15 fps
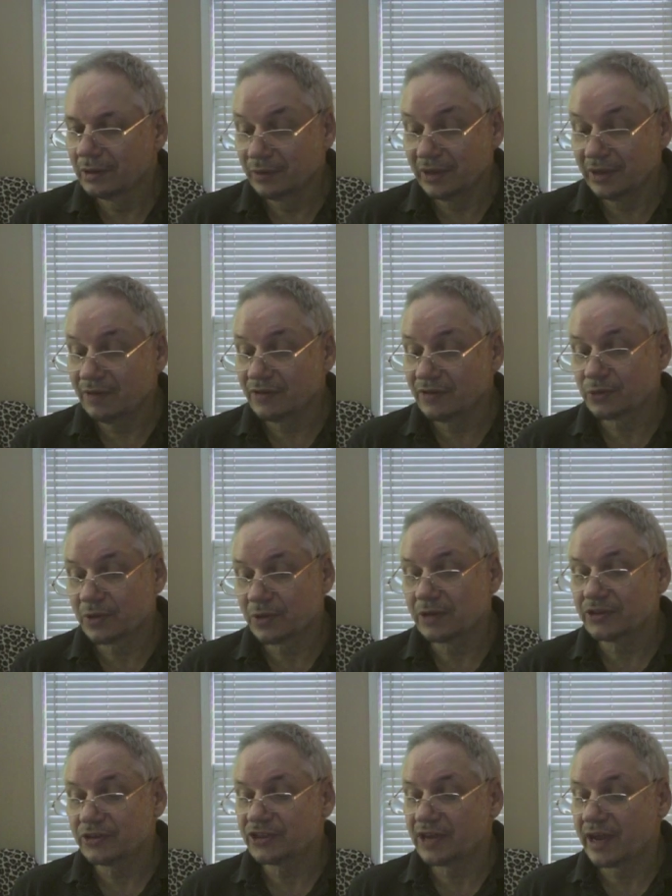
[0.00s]
Believers would
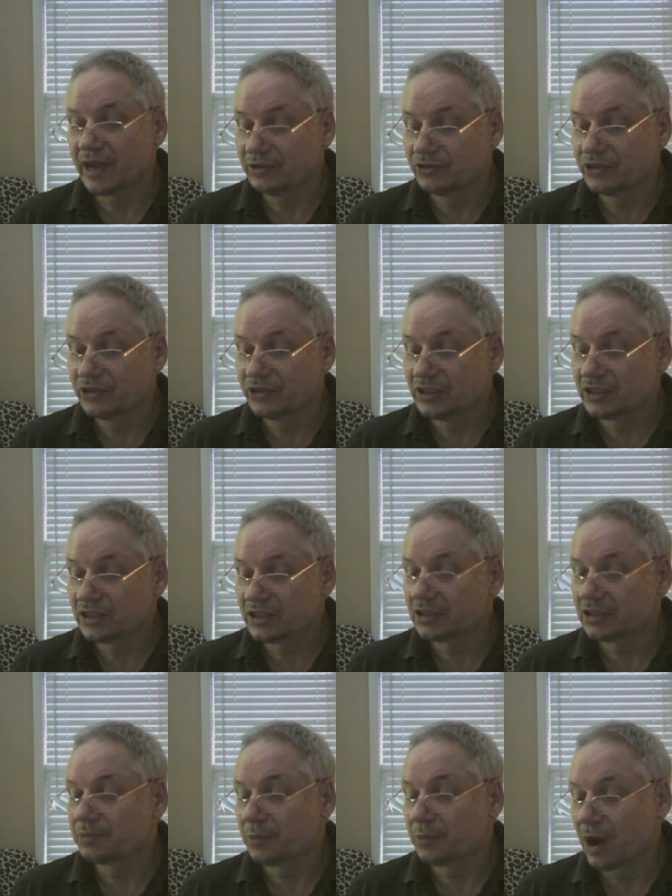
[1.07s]
understand
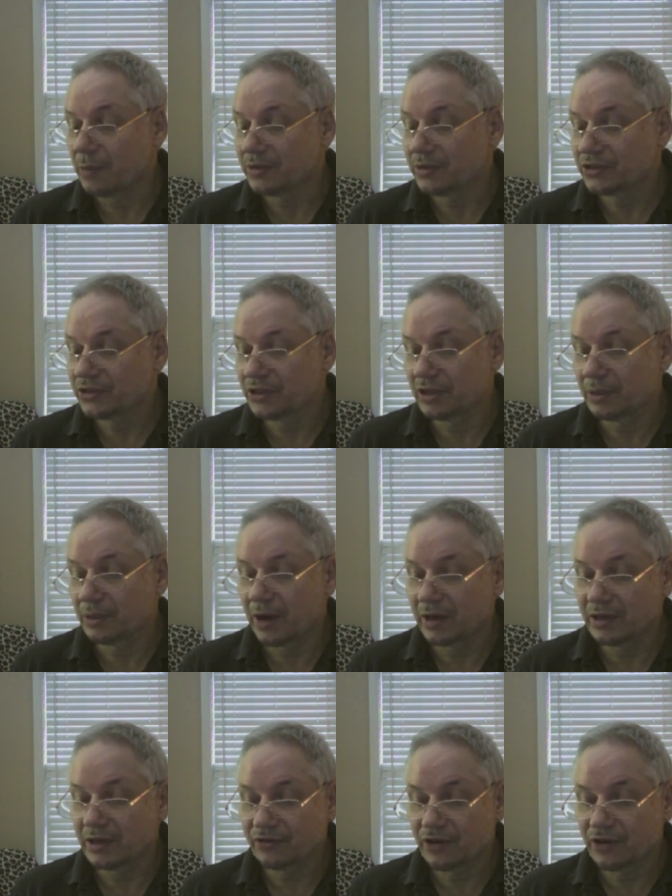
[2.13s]
Jesus' promise to the
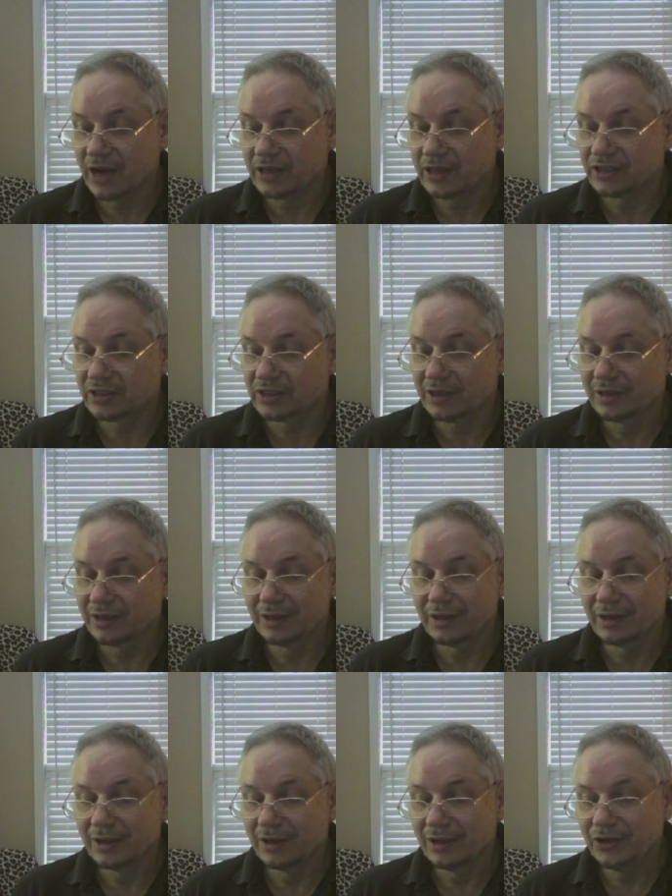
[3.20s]
body of Christ
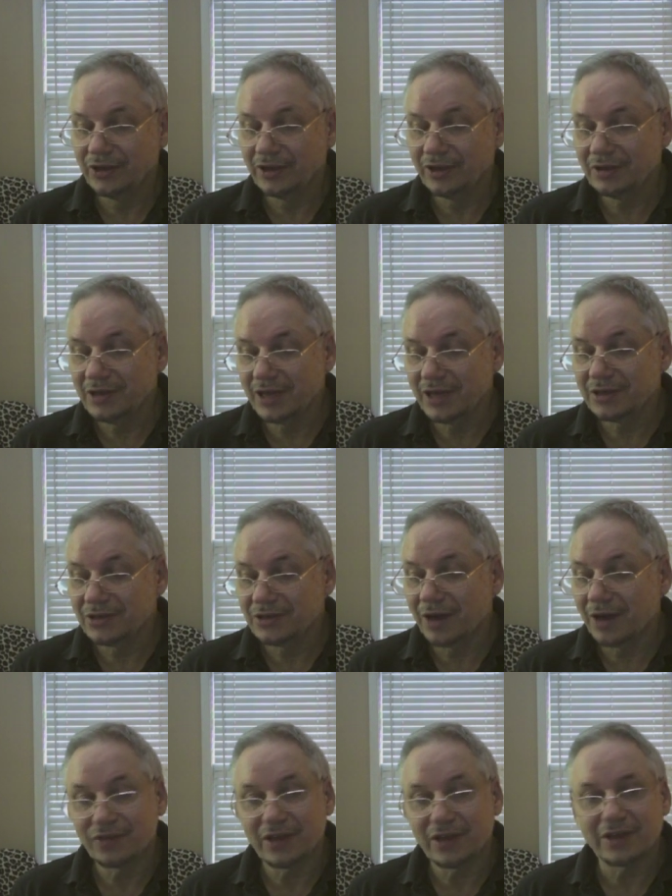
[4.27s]
Ye need
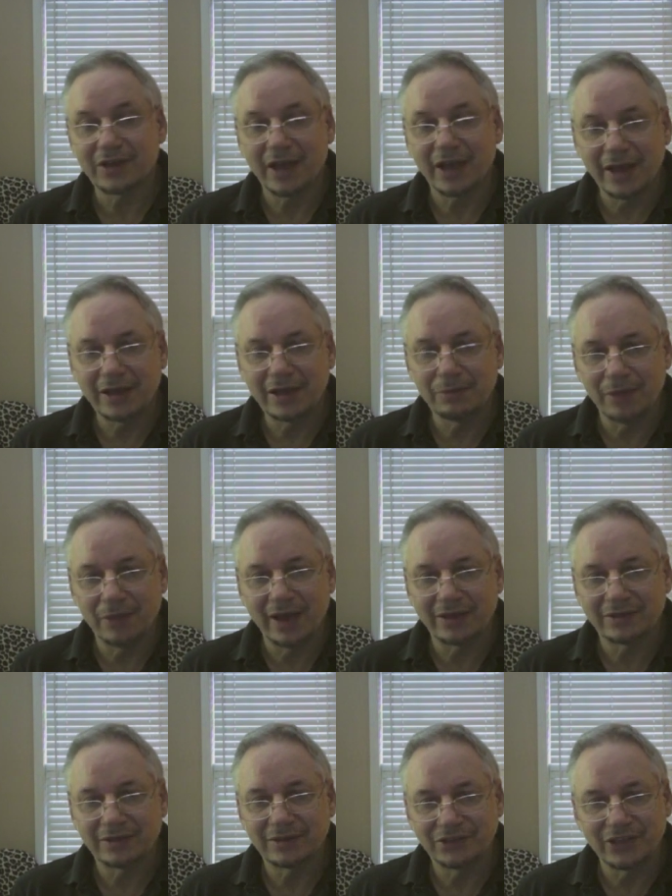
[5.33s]
not that any
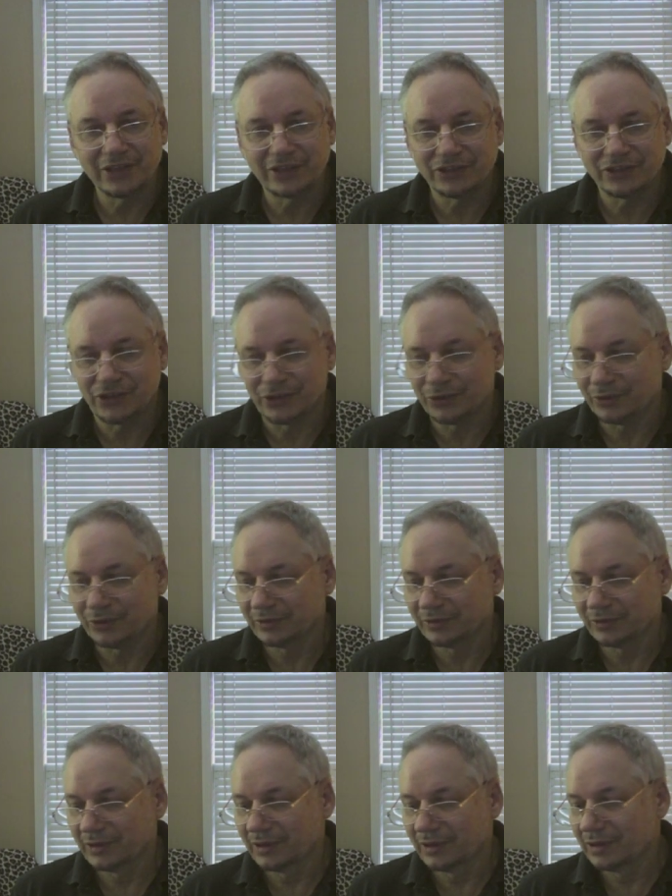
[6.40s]
man teach you.
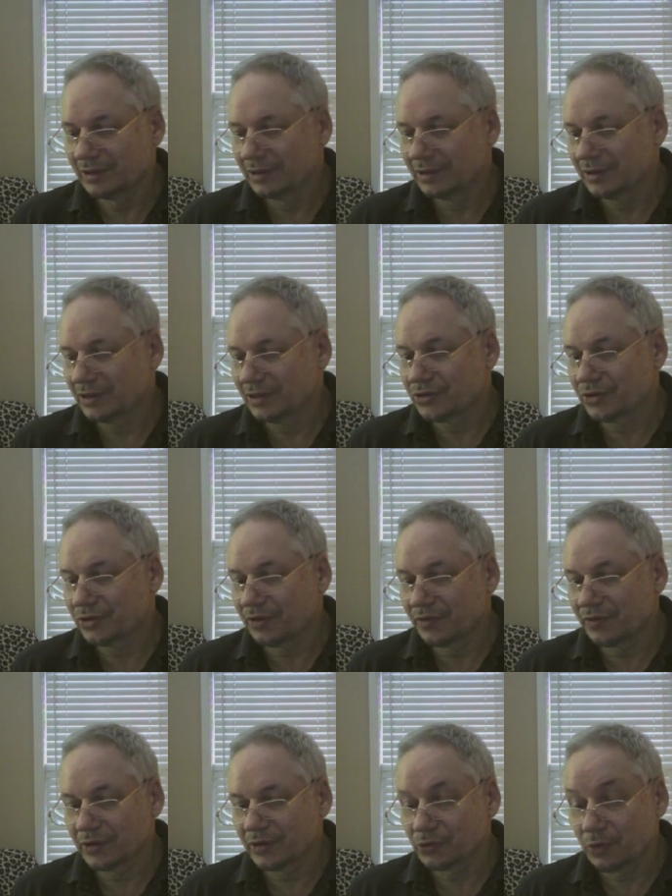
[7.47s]
The truth of
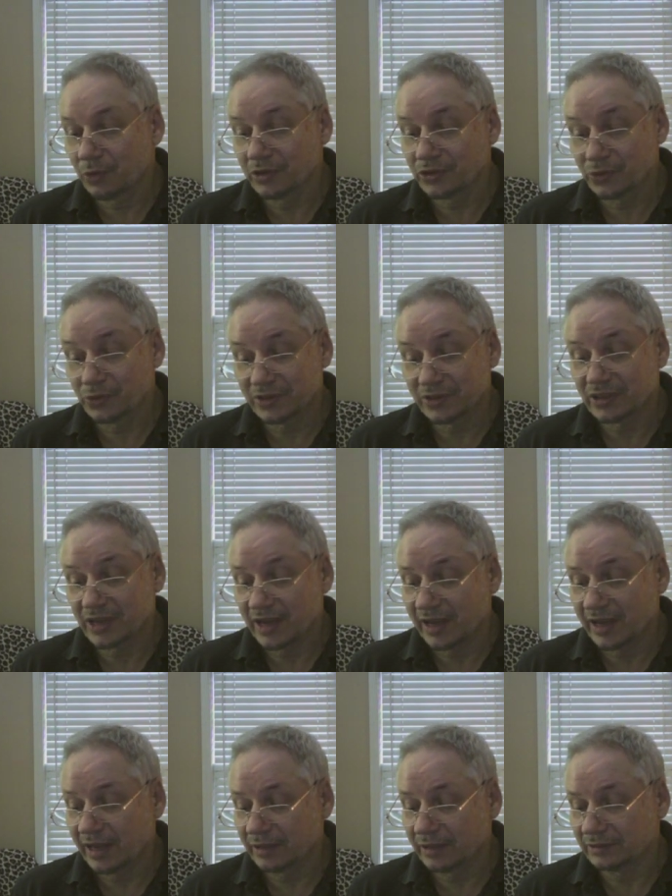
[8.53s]
those words would sink
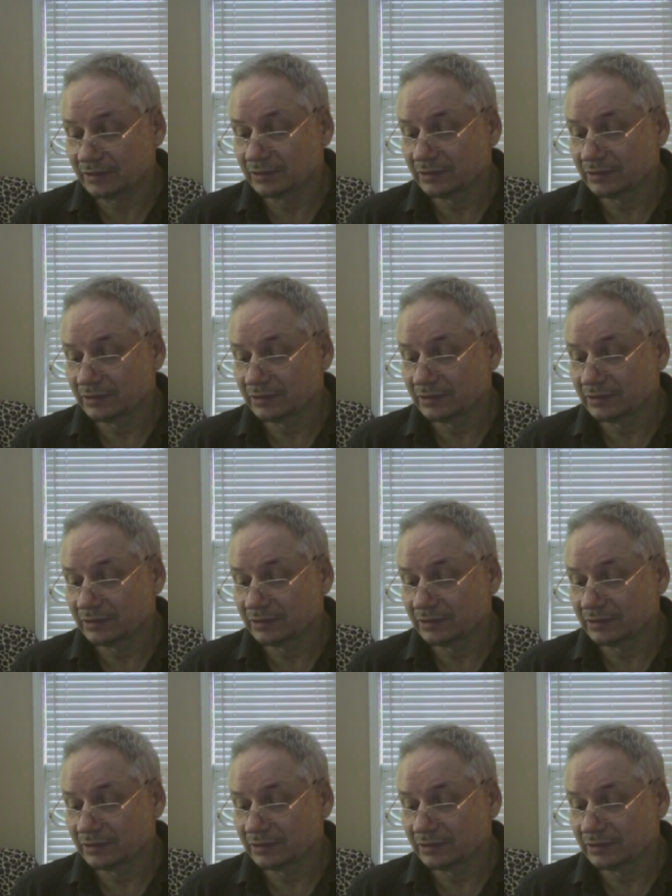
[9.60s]
in.